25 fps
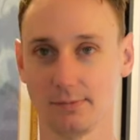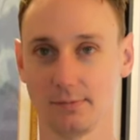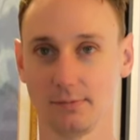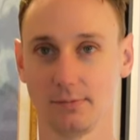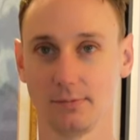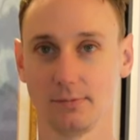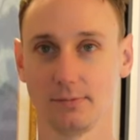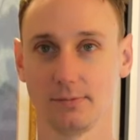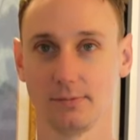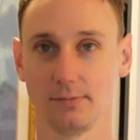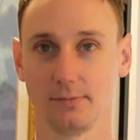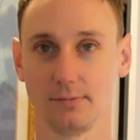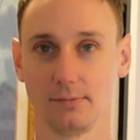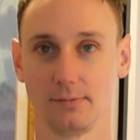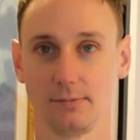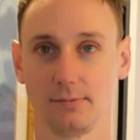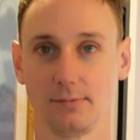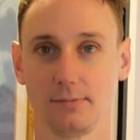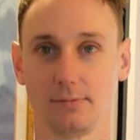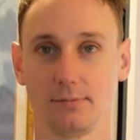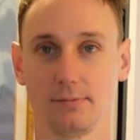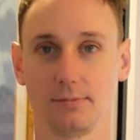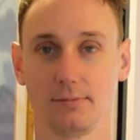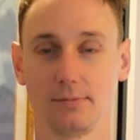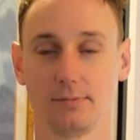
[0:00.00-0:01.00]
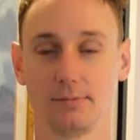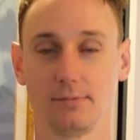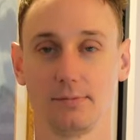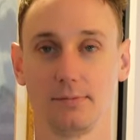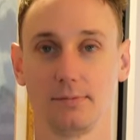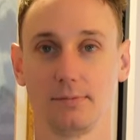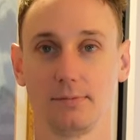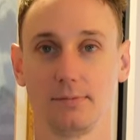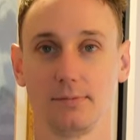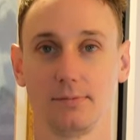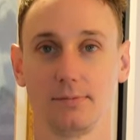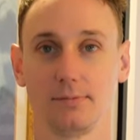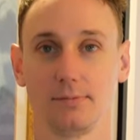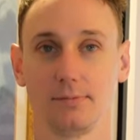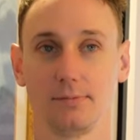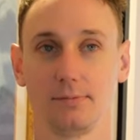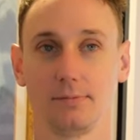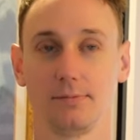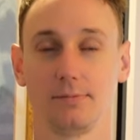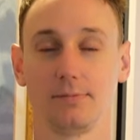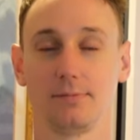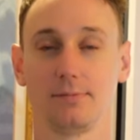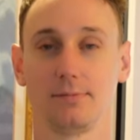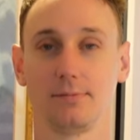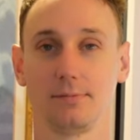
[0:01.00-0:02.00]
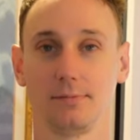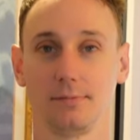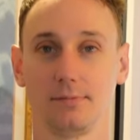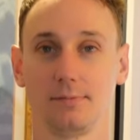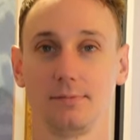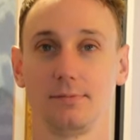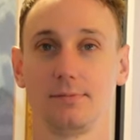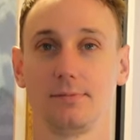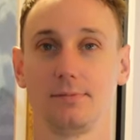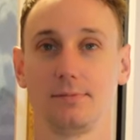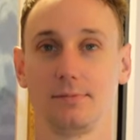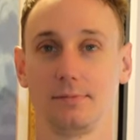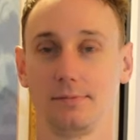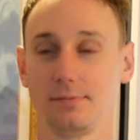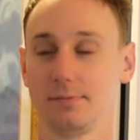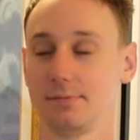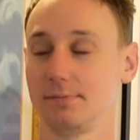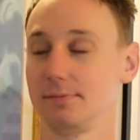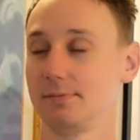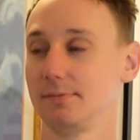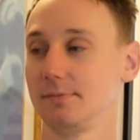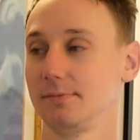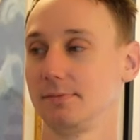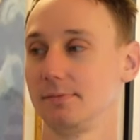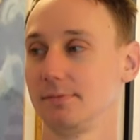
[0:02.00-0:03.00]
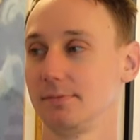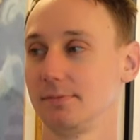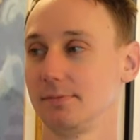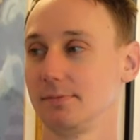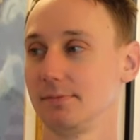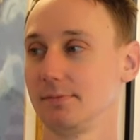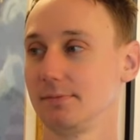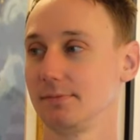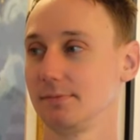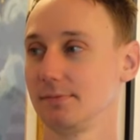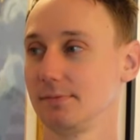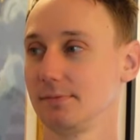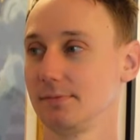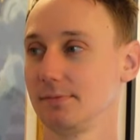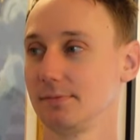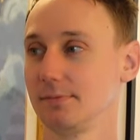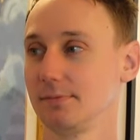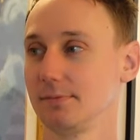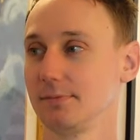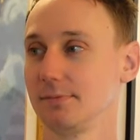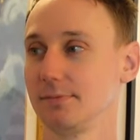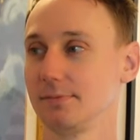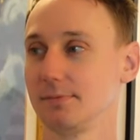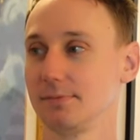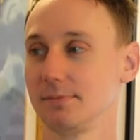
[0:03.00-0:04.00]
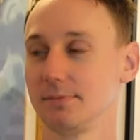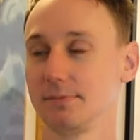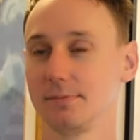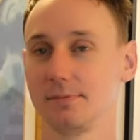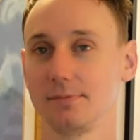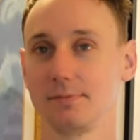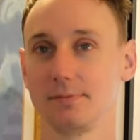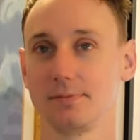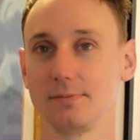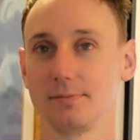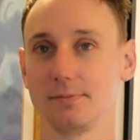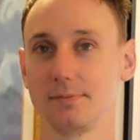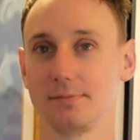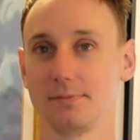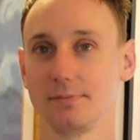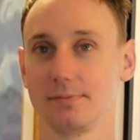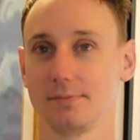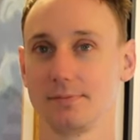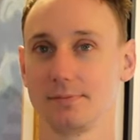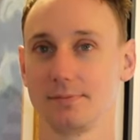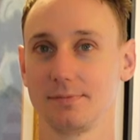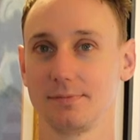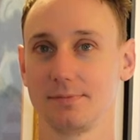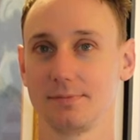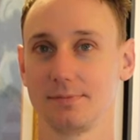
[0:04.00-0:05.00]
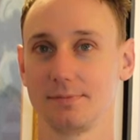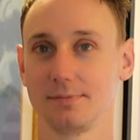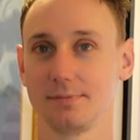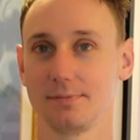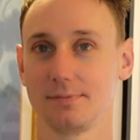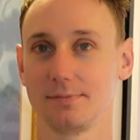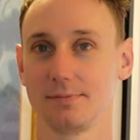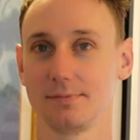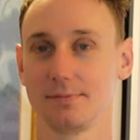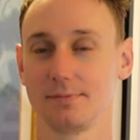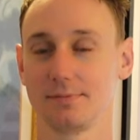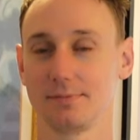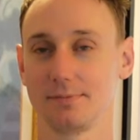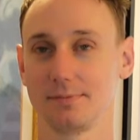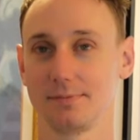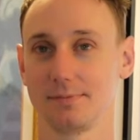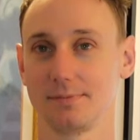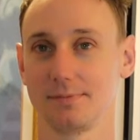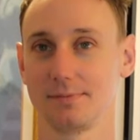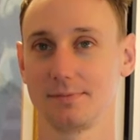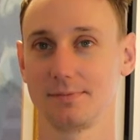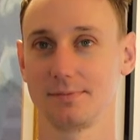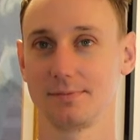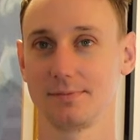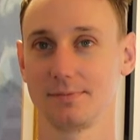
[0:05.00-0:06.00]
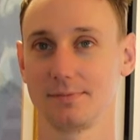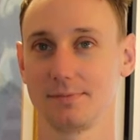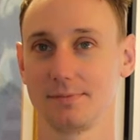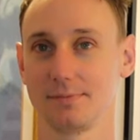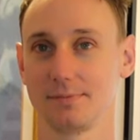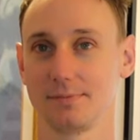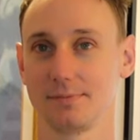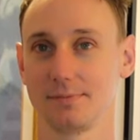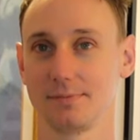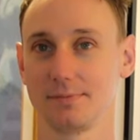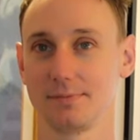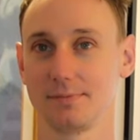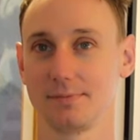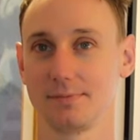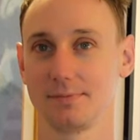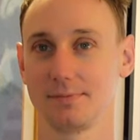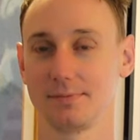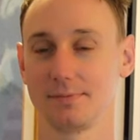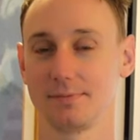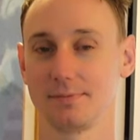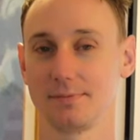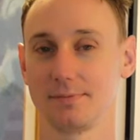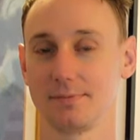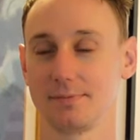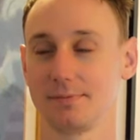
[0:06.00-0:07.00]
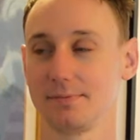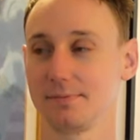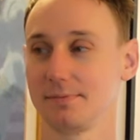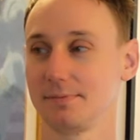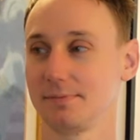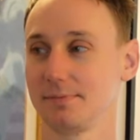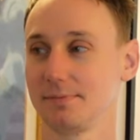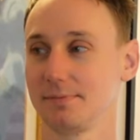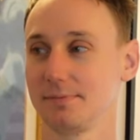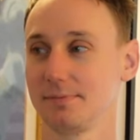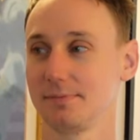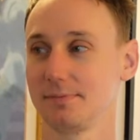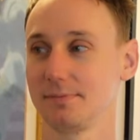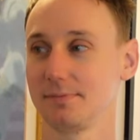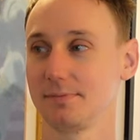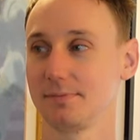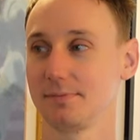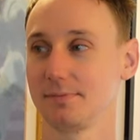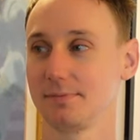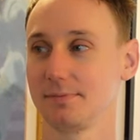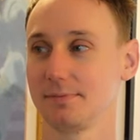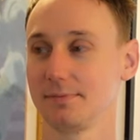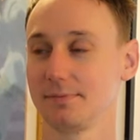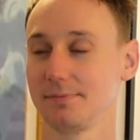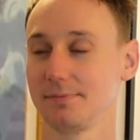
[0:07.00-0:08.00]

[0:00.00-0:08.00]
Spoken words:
[no speech]